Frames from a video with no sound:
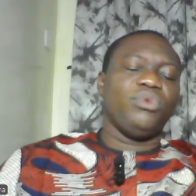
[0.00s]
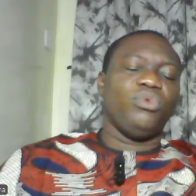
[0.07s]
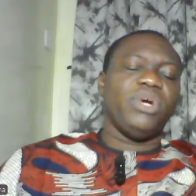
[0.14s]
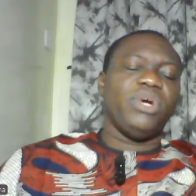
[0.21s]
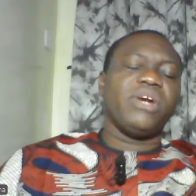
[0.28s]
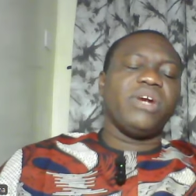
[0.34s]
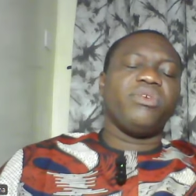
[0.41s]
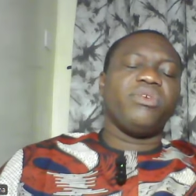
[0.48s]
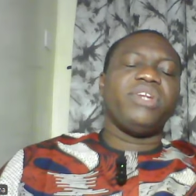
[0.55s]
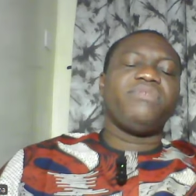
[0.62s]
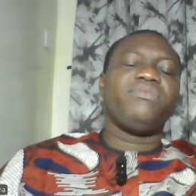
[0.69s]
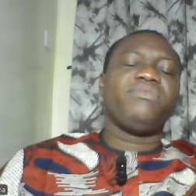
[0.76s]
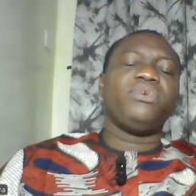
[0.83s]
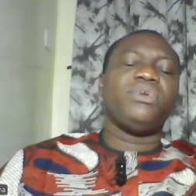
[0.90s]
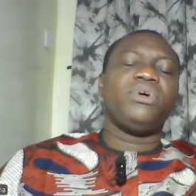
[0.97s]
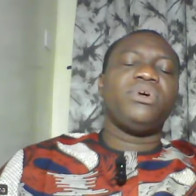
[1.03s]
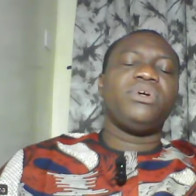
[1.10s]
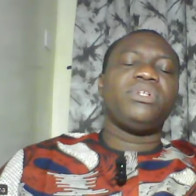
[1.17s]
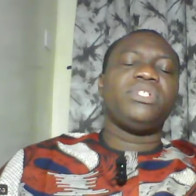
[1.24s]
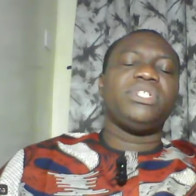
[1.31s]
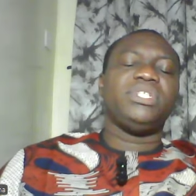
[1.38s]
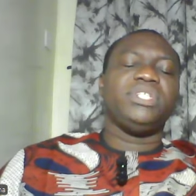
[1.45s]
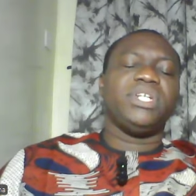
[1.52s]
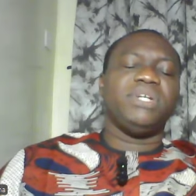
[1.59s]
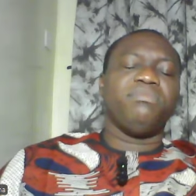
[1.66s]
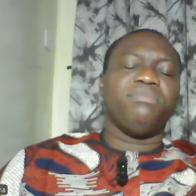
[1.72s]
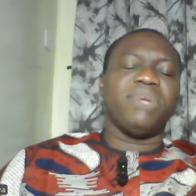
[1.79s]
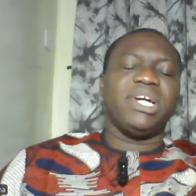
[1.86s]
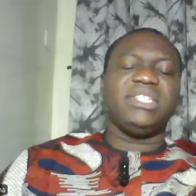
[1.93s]
We are grateful, Lord, in the
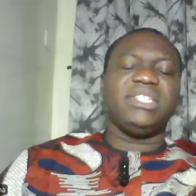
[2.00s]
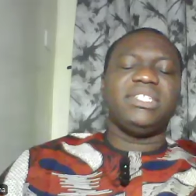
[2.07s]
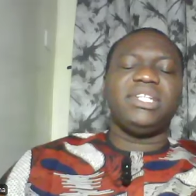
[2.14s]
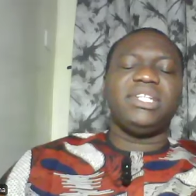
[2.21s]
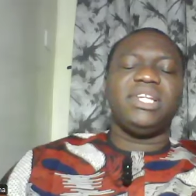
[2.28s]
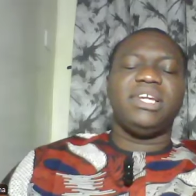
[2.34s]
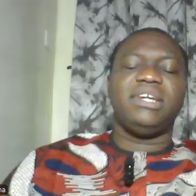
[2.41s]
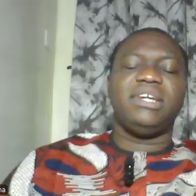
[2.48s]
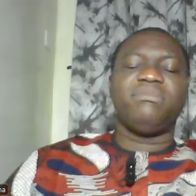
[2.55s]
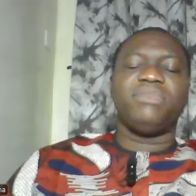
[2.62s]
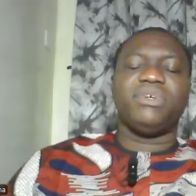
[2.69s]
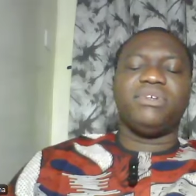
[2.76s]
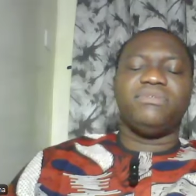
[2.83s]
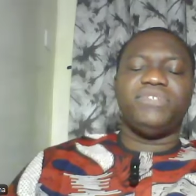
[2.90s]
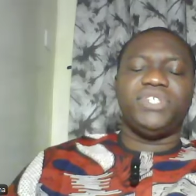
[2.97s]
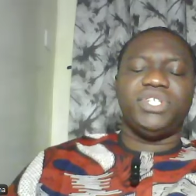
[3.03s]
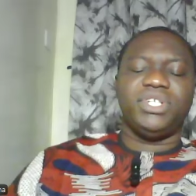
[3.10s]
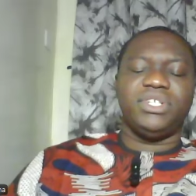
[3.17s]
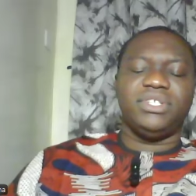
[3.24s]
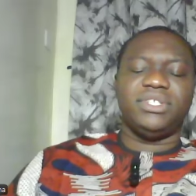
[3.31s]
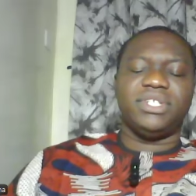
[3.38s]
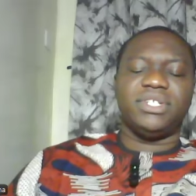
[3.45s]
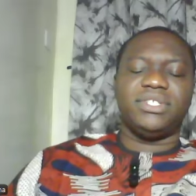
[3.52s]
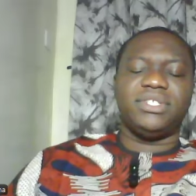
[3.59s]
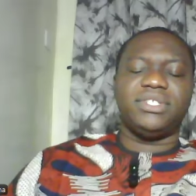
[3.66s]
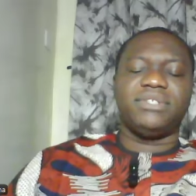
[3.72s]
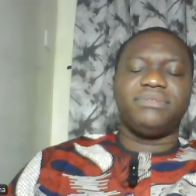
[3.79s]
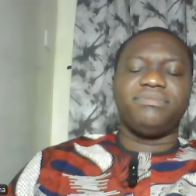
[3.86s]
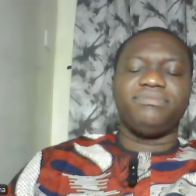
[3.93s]
mighty name of Jesus.